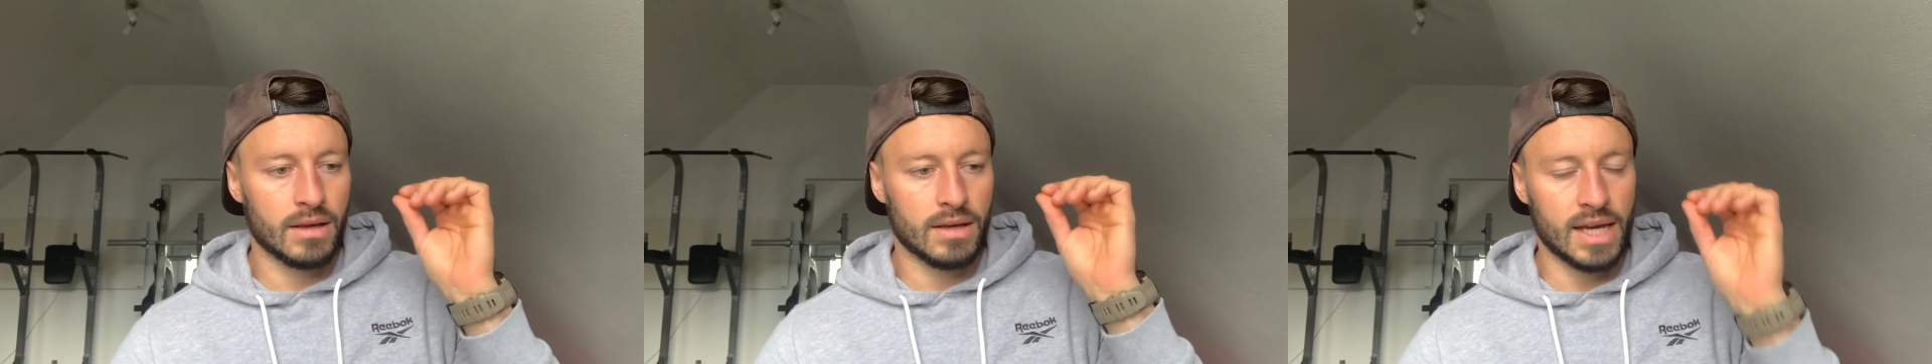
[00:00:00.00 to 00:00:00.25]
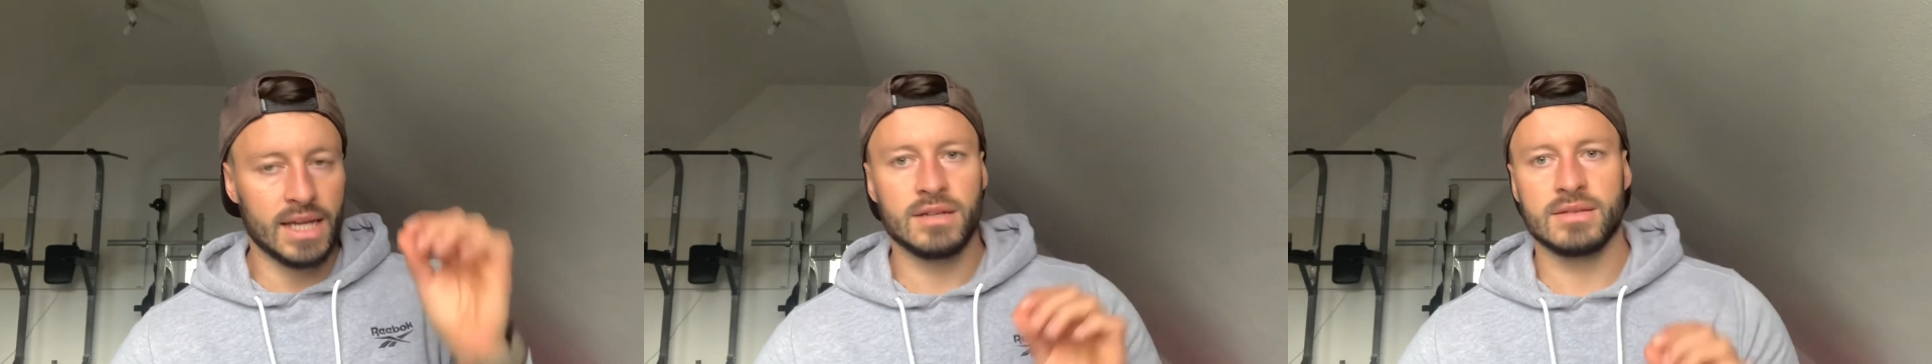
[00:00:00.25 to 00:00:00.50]

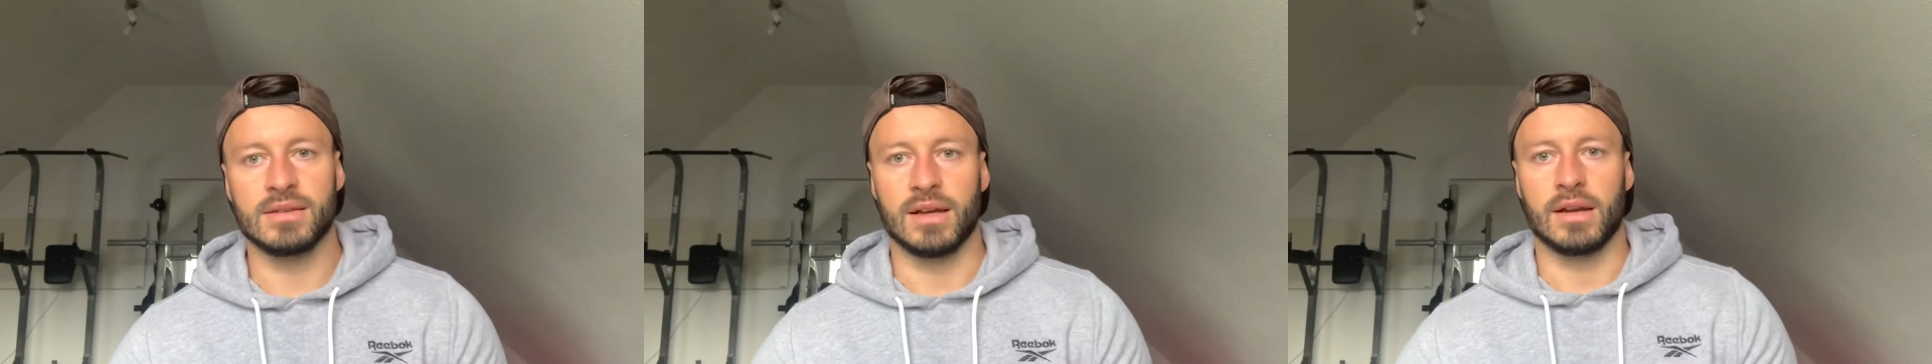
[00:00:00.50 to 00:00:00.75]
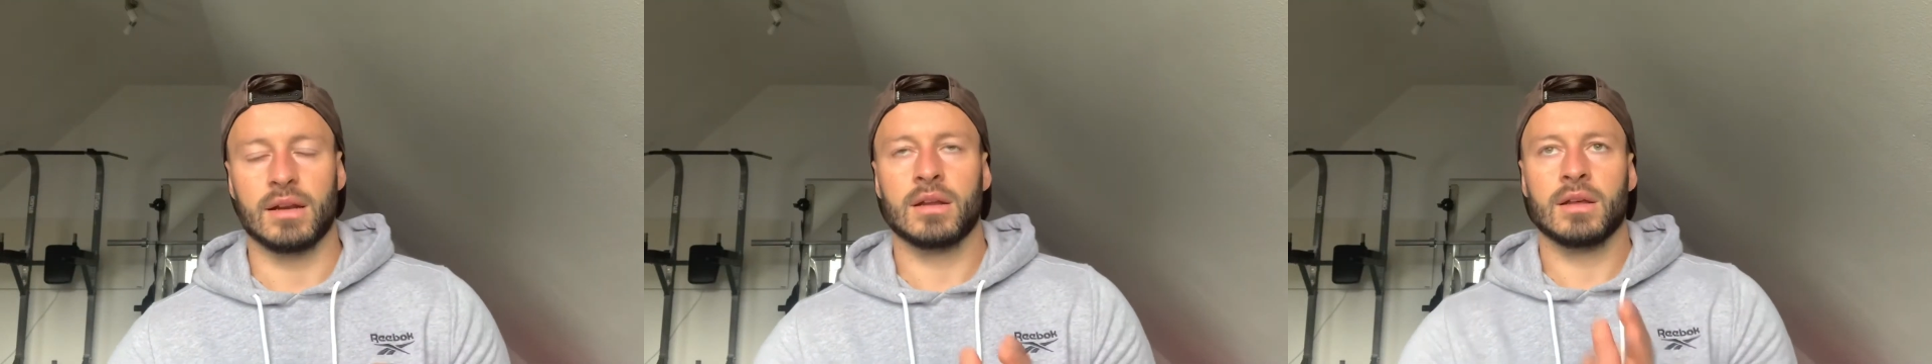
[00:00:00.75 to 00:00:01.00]
in the
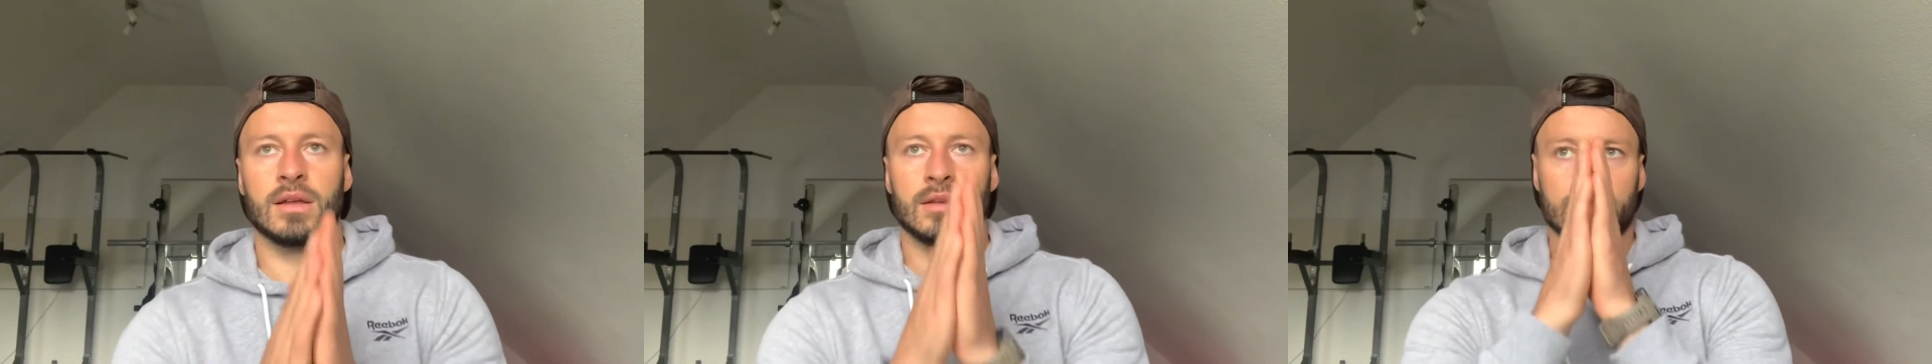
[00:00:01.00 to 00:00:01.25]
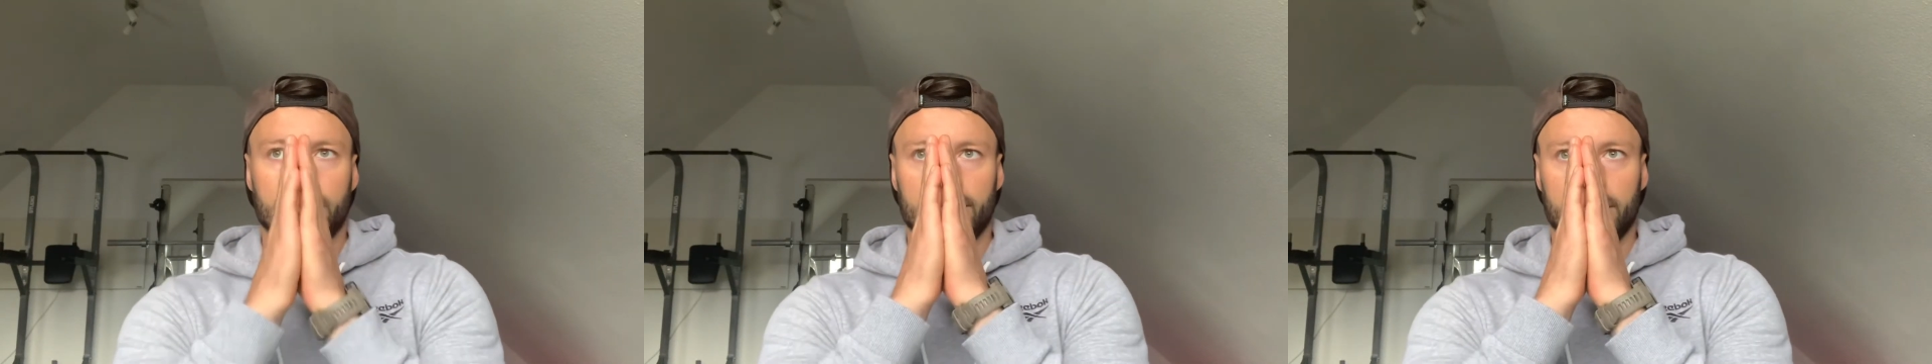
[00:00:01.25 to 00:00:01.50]
sun,
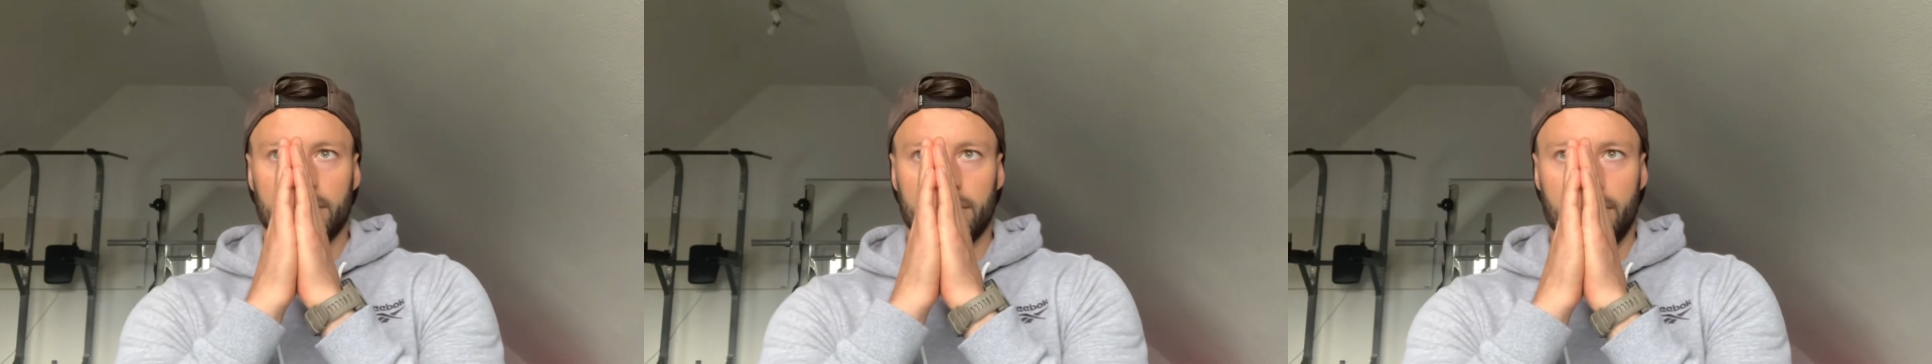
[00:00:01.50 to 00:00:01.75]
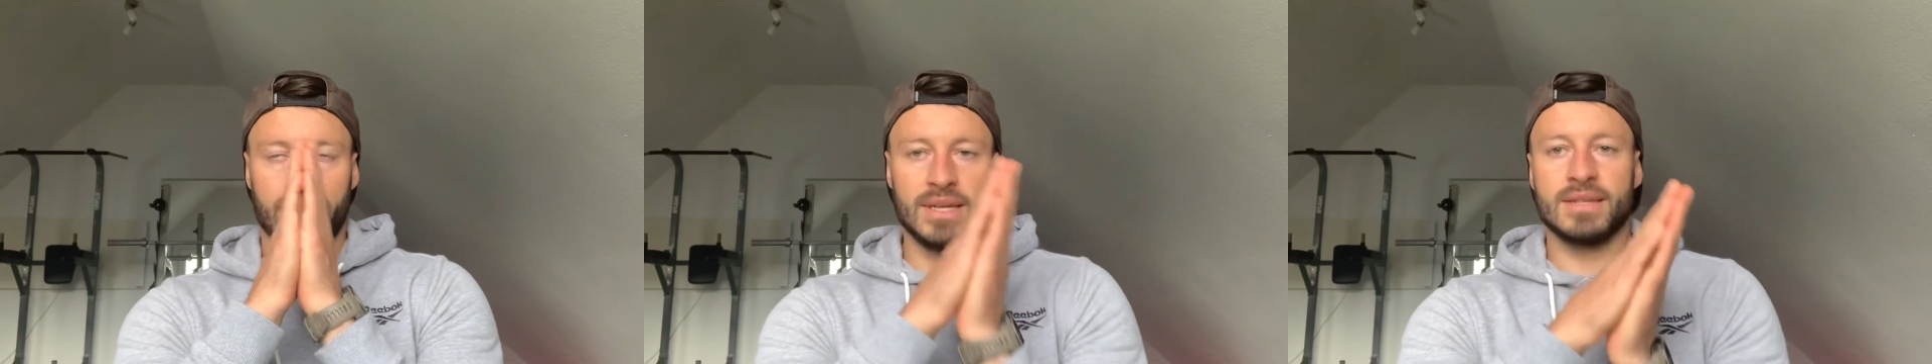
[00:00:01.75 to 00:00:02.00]

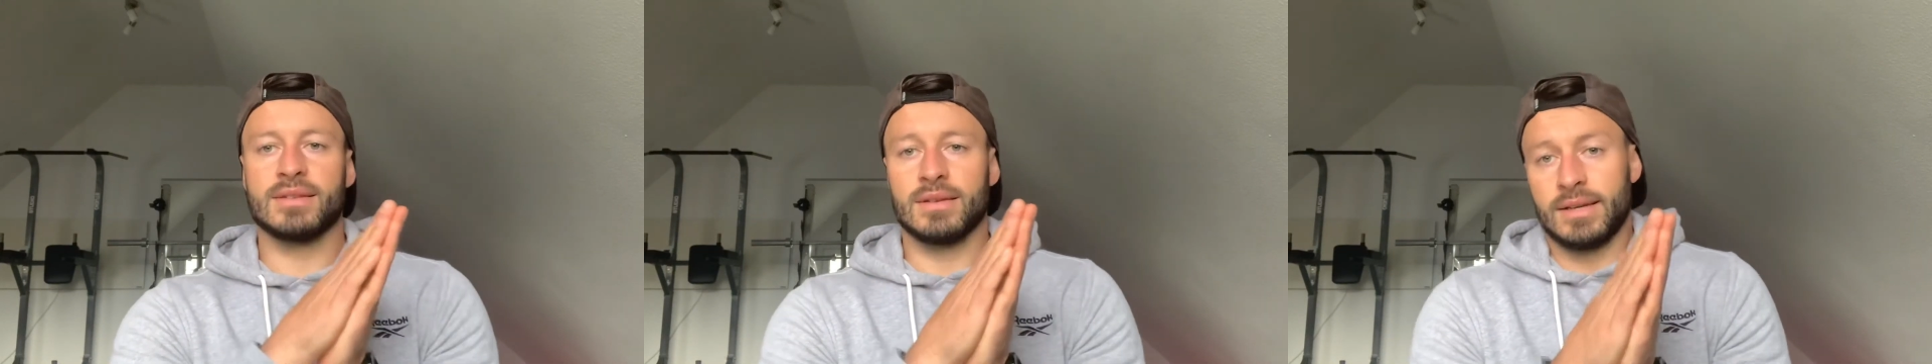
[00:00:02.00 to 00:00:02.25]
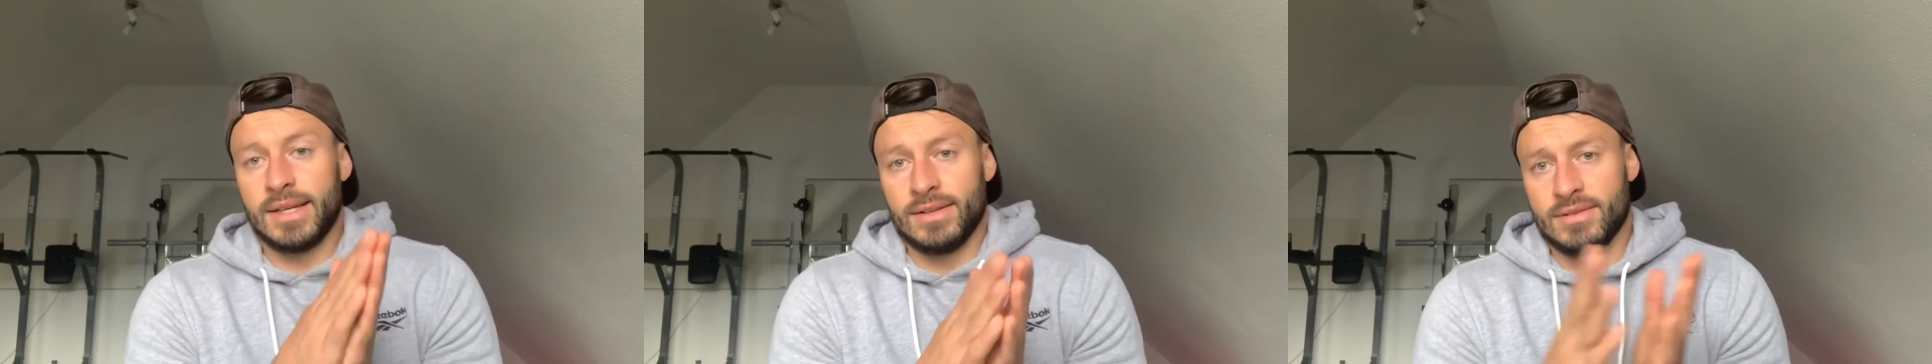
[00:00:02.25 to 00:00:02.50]
best
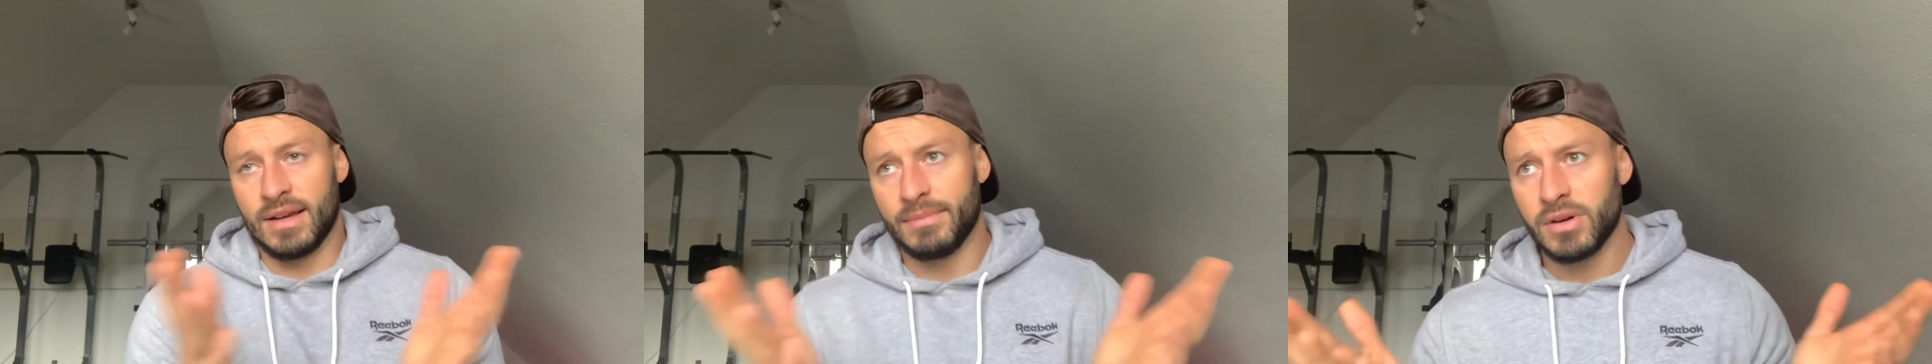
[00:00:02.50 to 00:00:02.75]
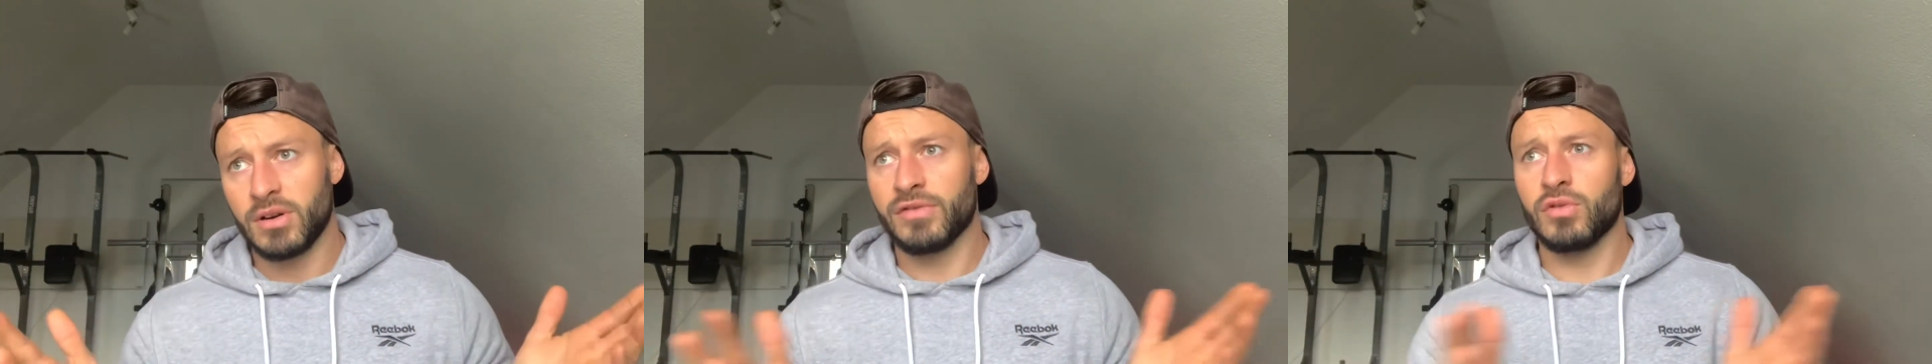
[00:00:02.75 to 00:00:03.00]
in the
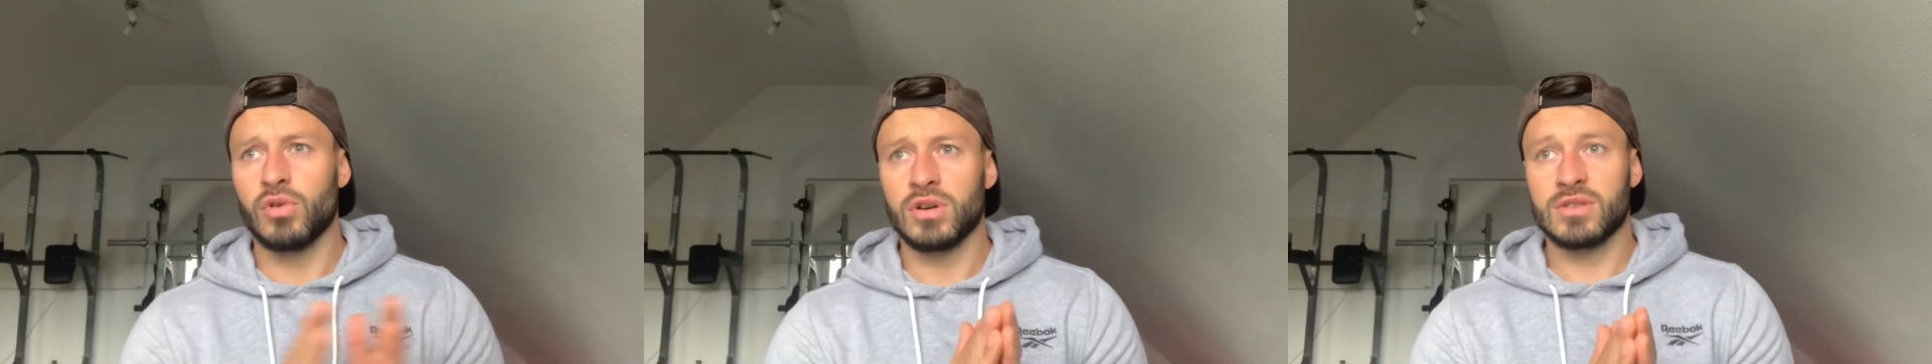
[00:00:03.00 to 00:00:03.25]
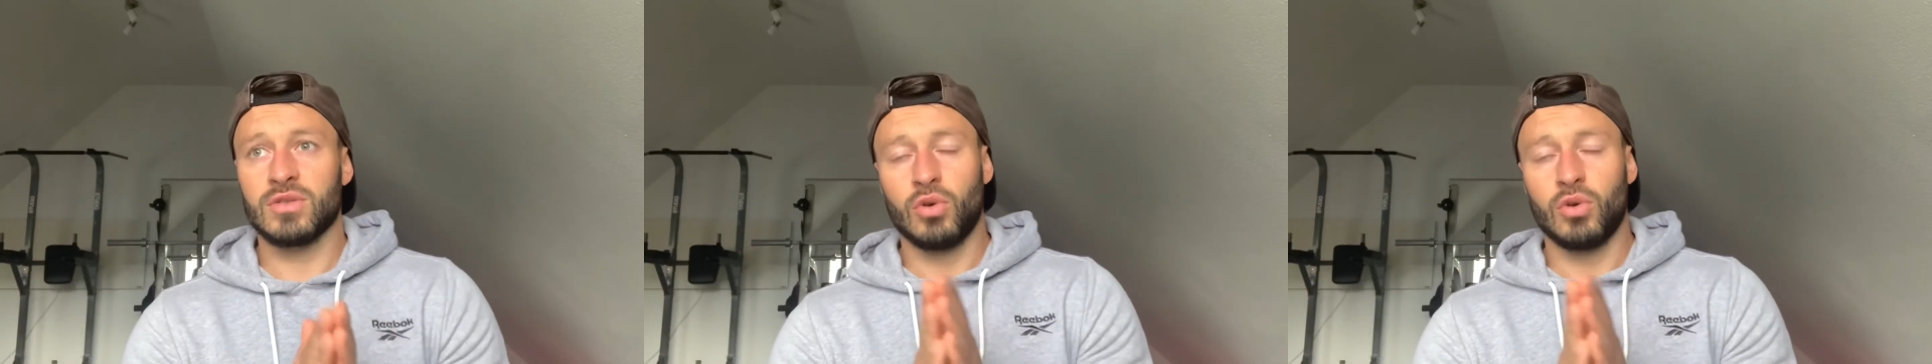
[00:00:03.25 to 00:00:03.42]
summer, of course,